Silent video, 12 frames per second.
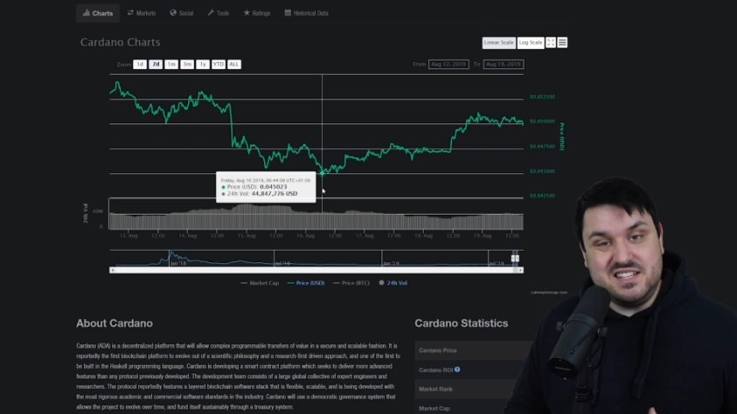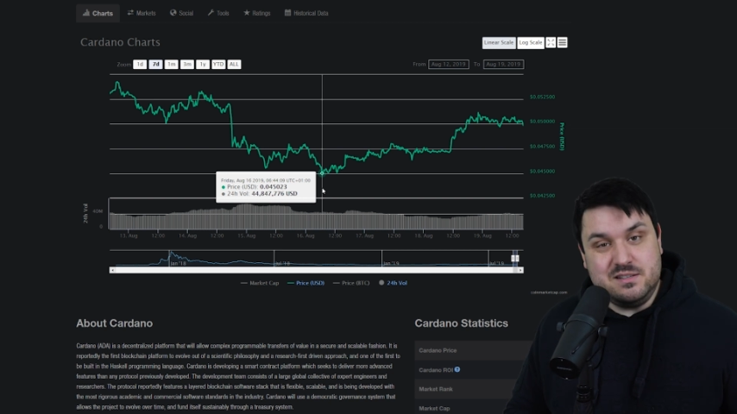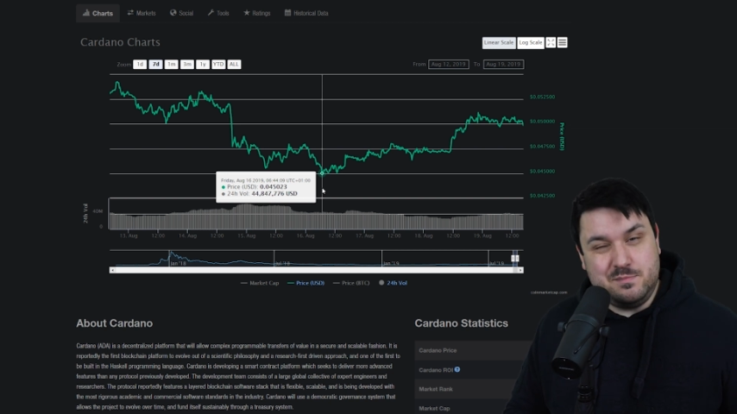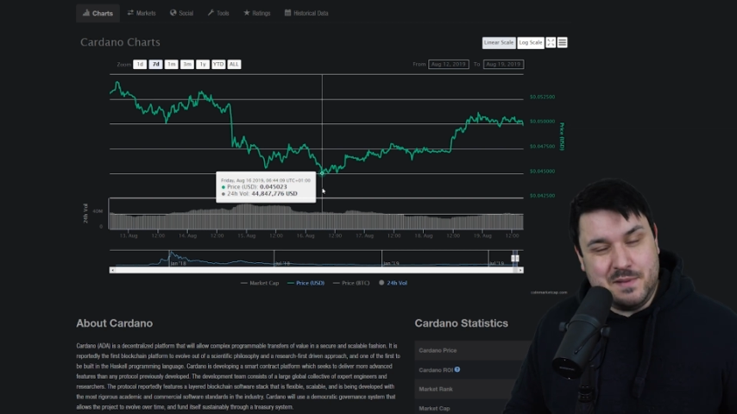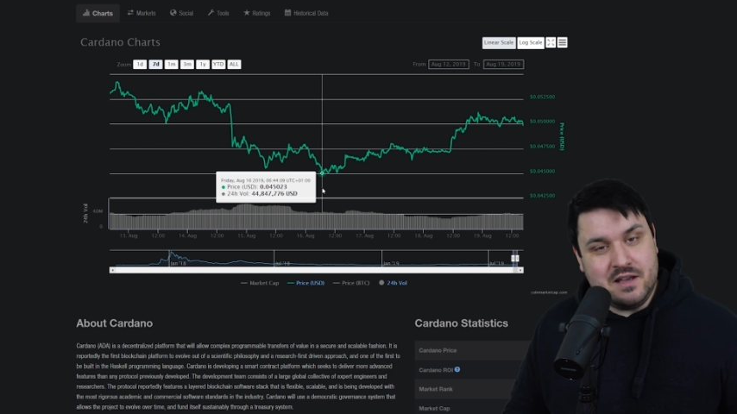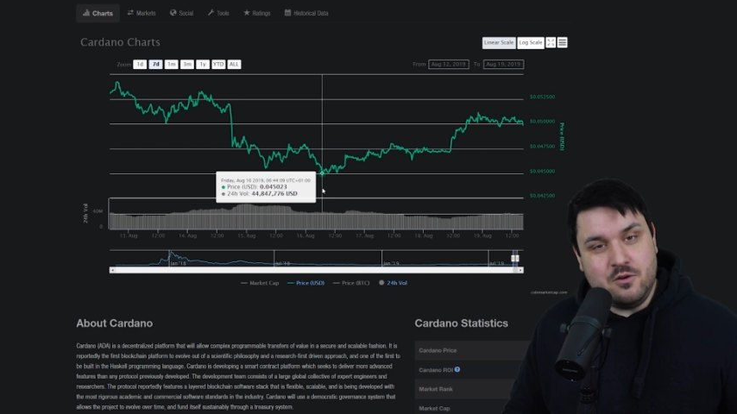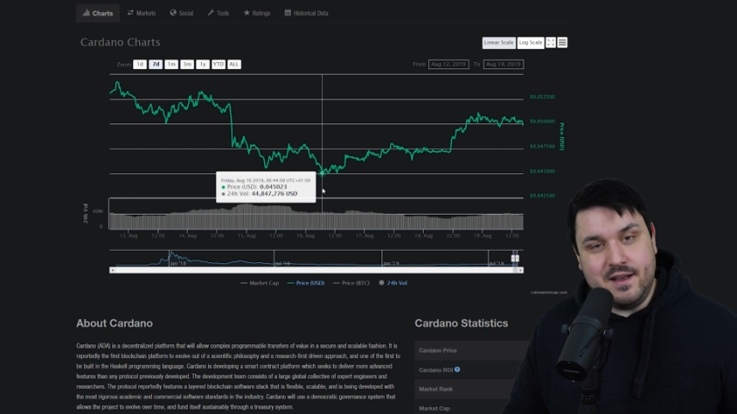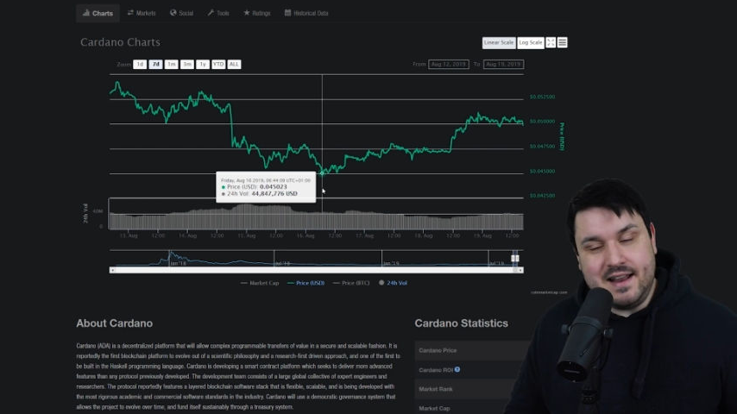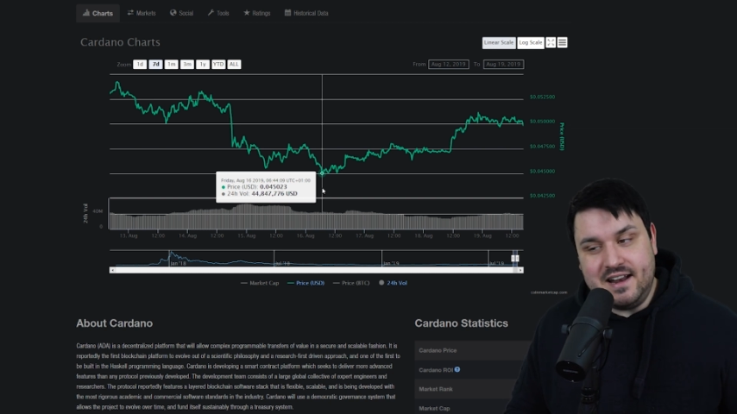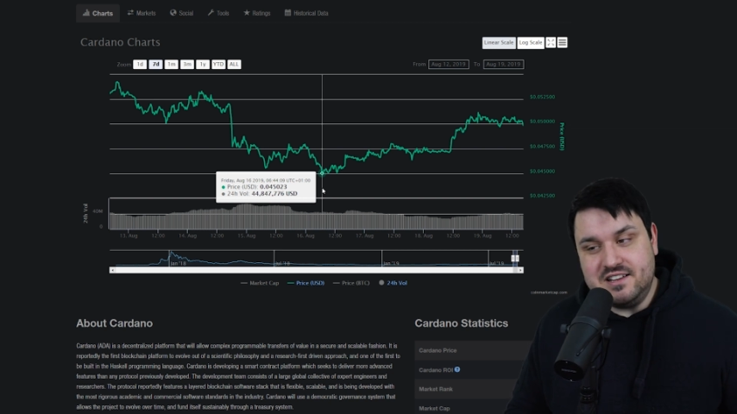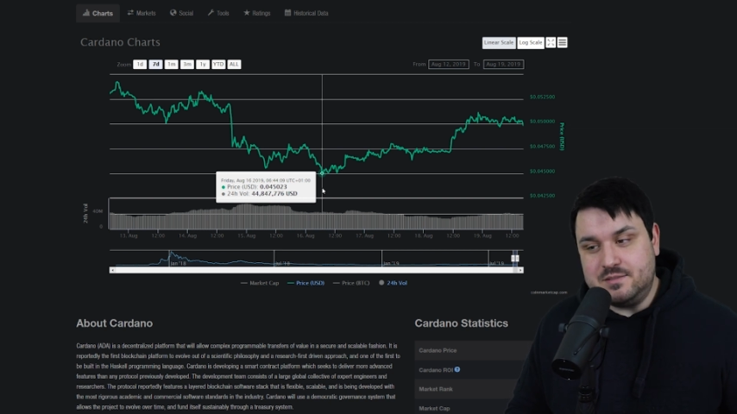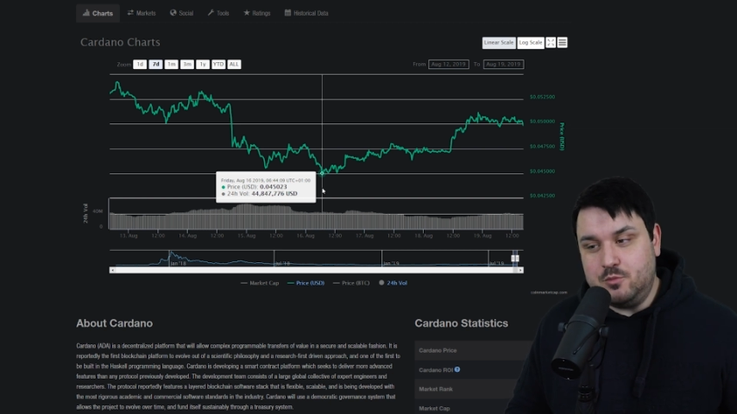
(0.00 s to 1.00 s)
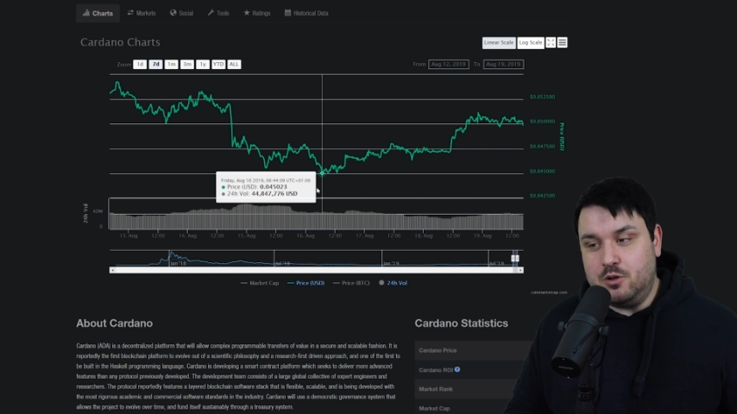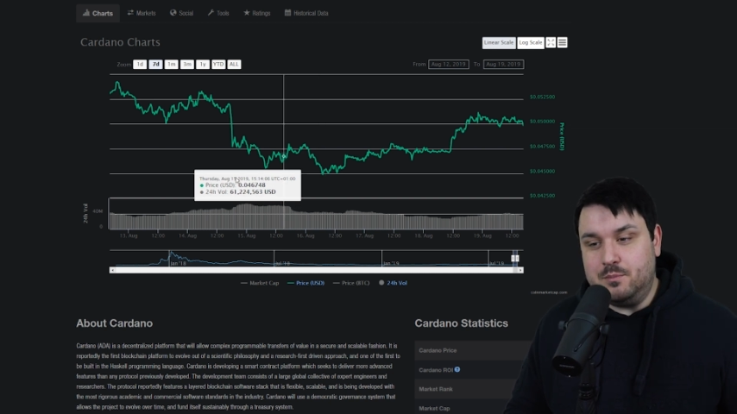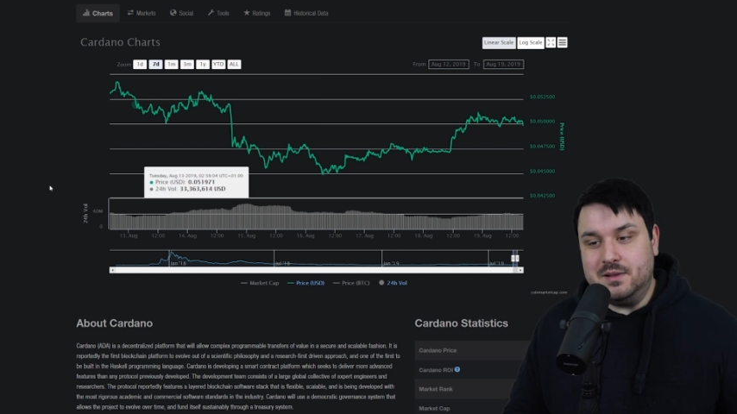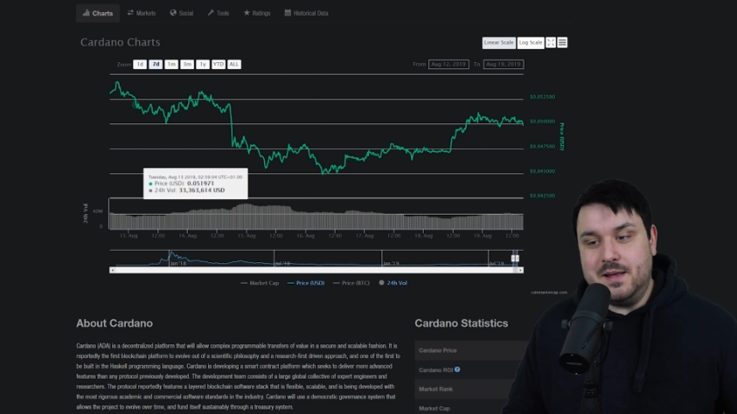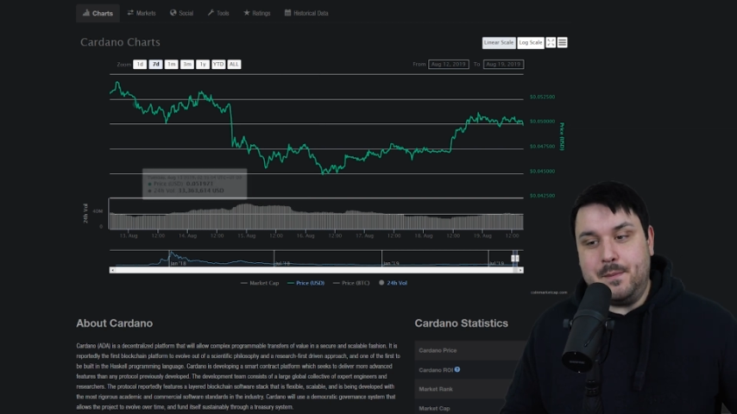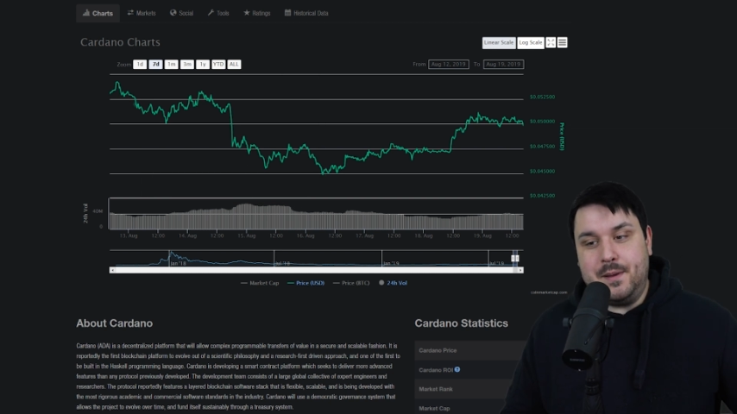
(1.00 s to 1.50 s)
as Bitcoin had a small
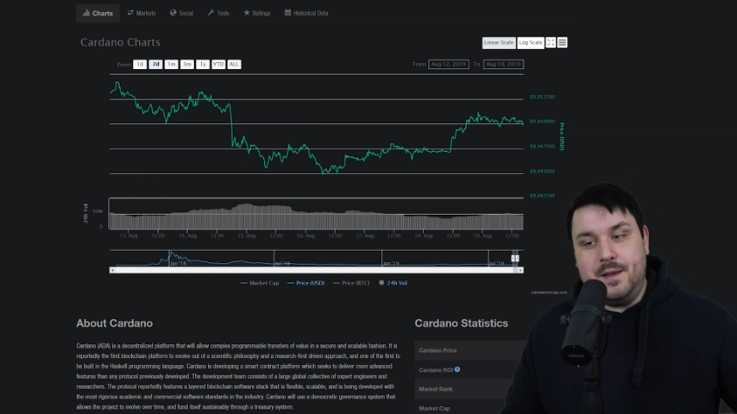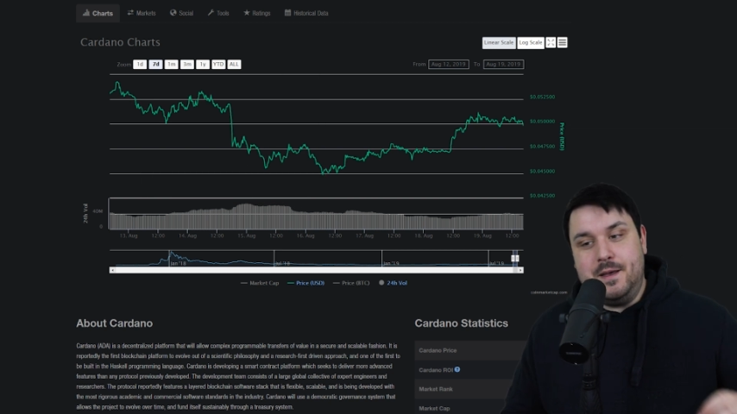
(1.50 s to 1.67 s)
blip.